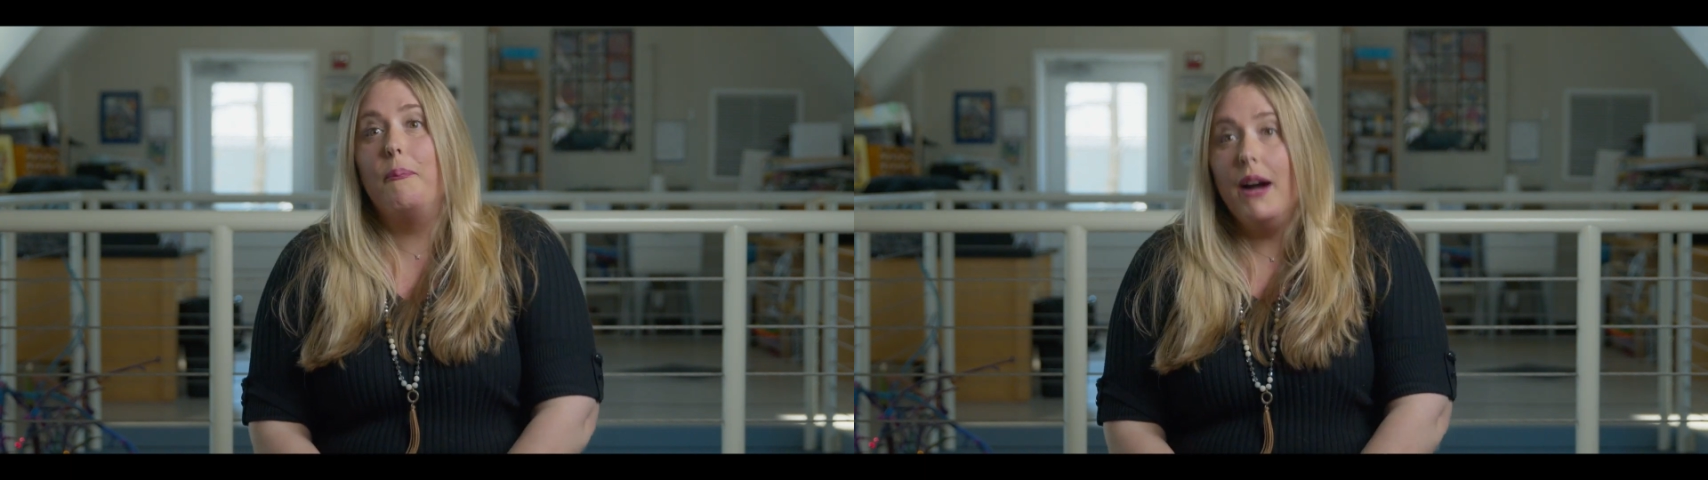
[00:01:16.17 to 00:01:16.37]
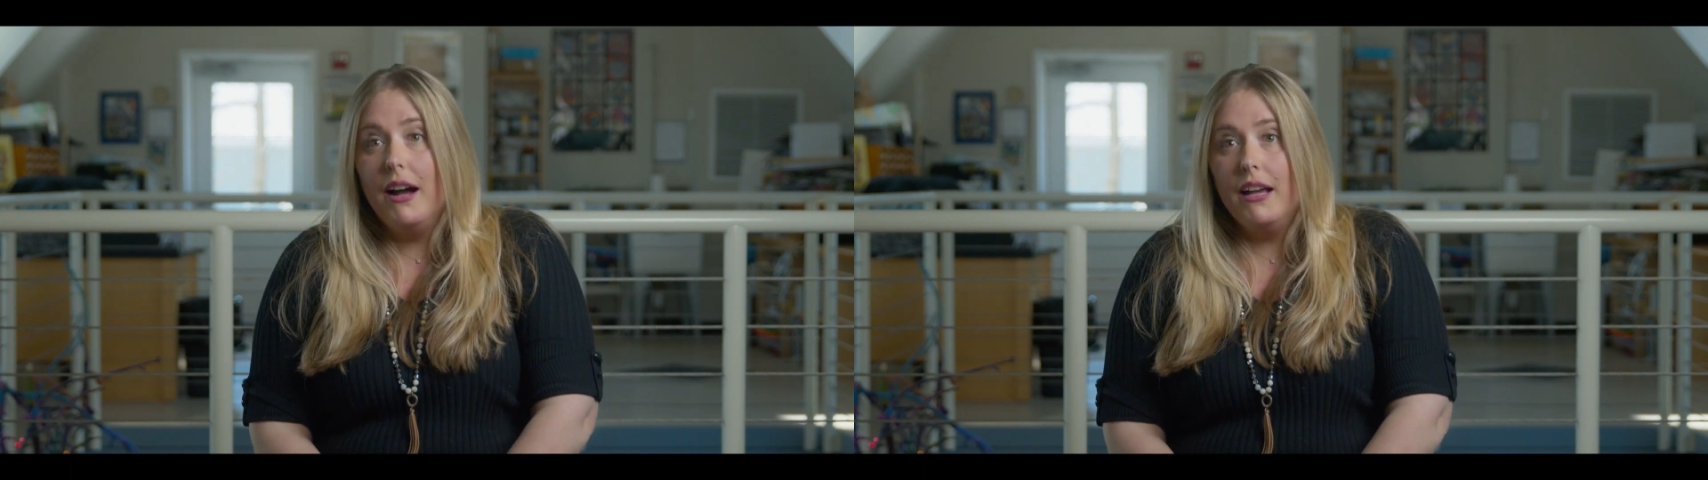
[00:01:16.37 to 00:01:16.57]

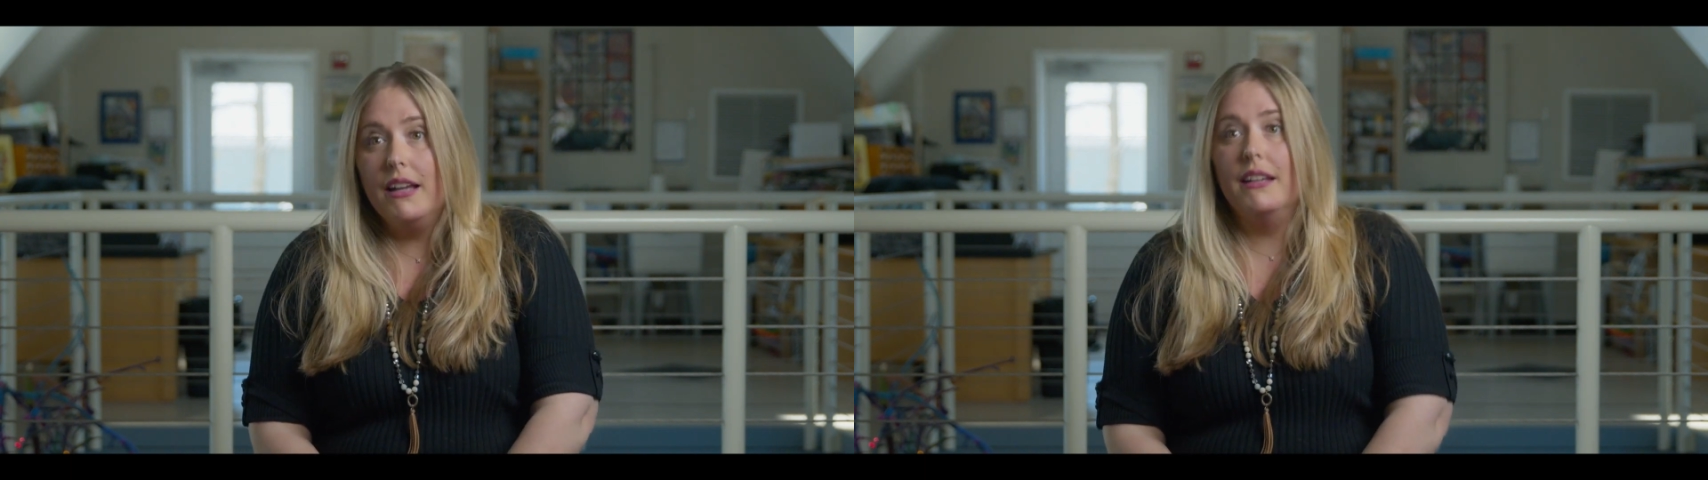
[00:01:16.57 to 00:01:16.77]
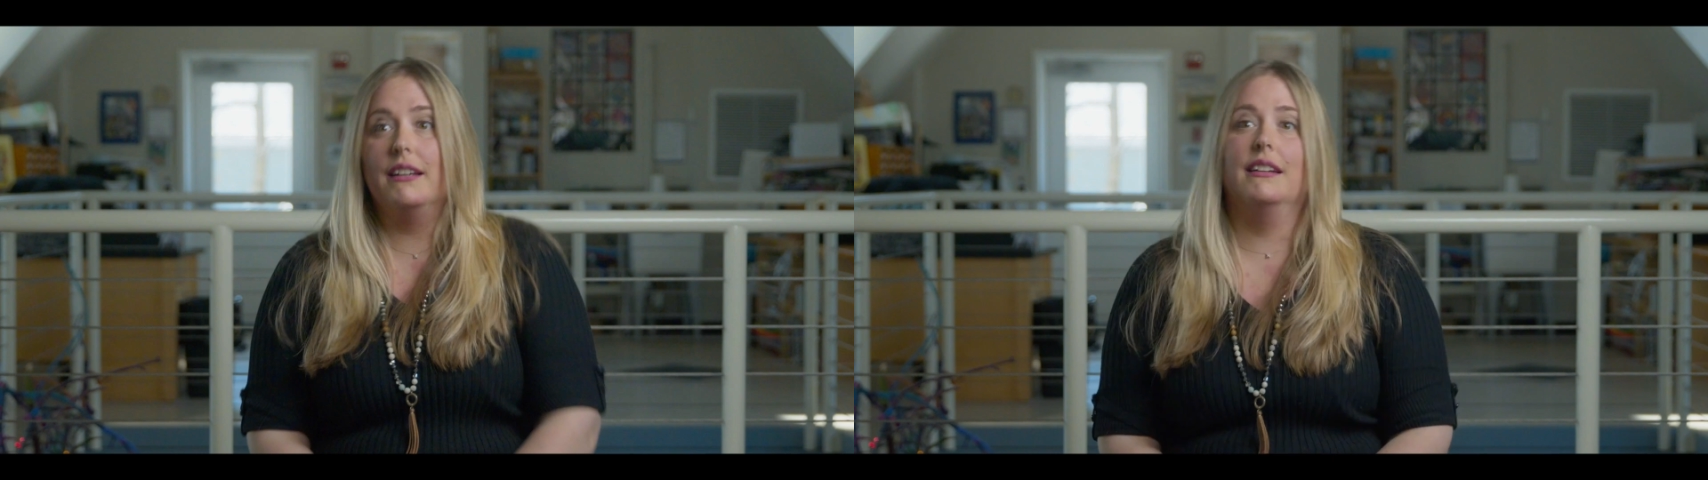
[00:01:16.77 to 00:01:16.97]

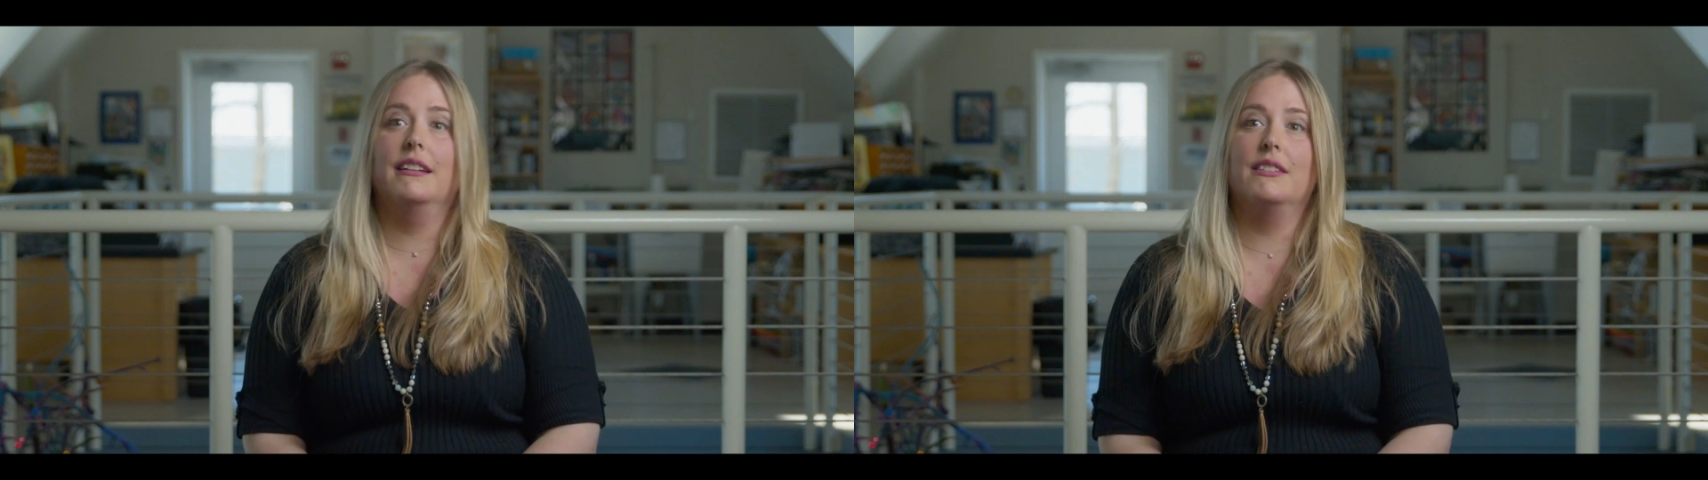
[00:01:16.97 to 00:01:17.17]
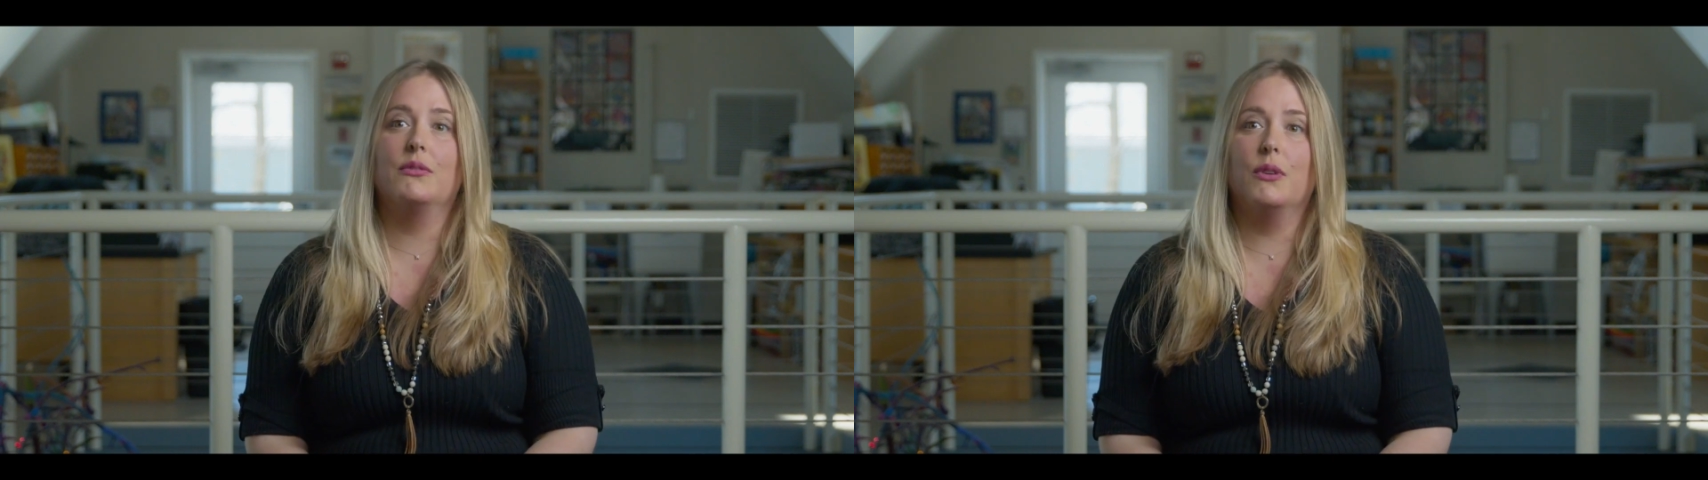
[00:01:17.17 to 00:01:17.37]
but
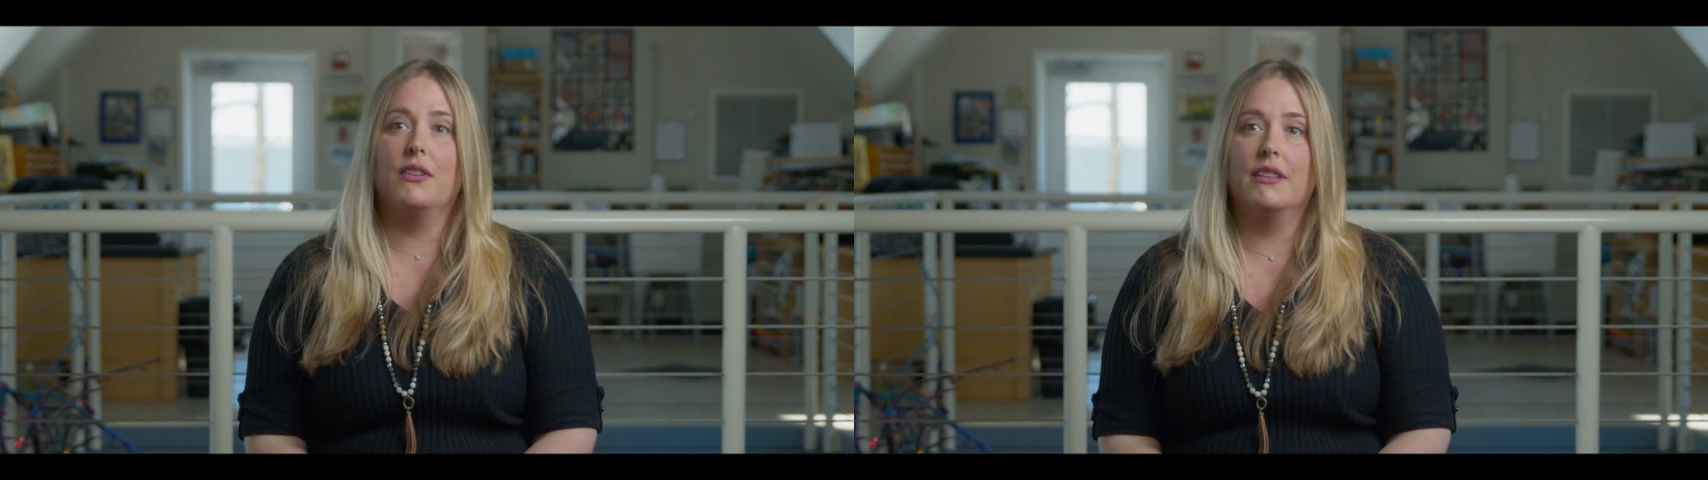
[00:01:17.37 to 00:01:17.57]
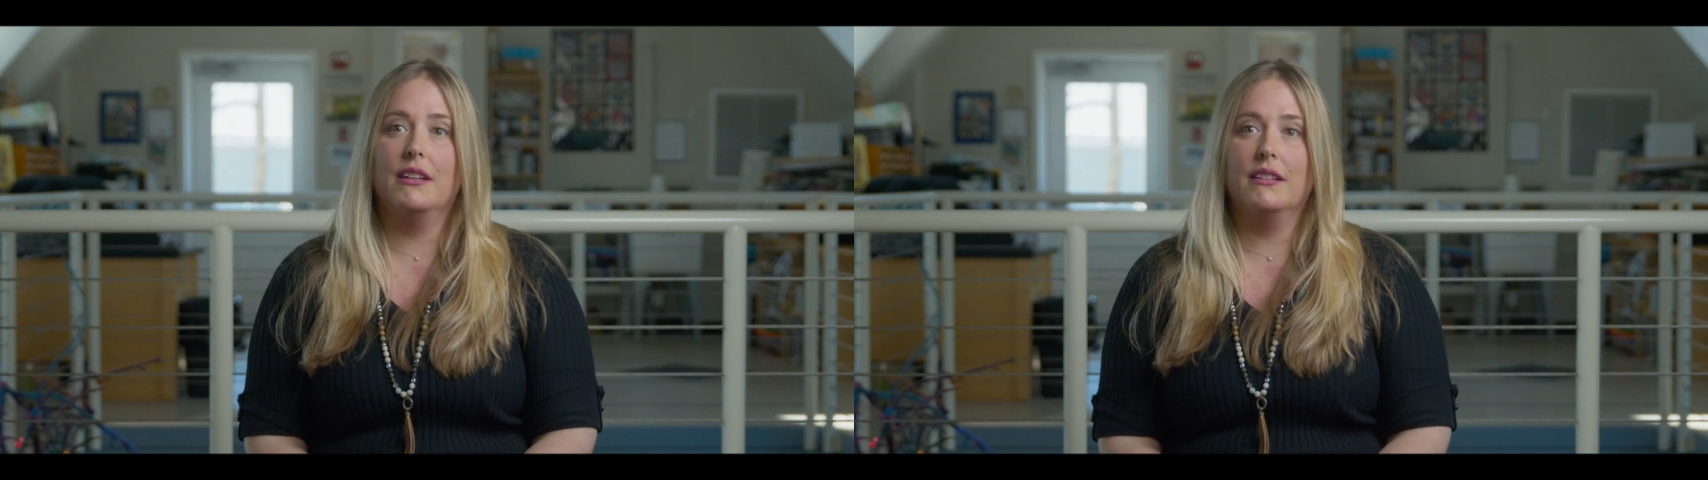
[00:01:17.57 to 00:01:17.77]
it's worth it.